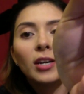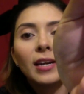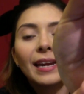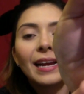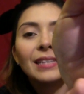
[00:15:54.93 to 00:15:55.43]

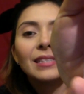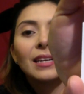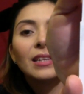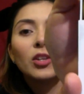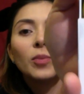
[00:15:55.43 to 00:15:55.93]
It has a
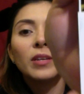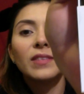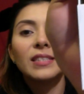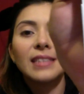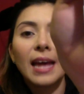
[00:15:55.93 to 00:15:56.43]
little bit of a
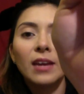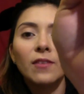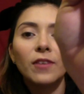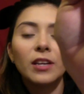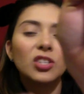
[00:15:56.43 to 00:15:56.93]
satin
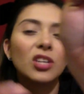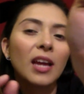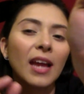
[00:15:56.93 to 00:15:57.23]
finish,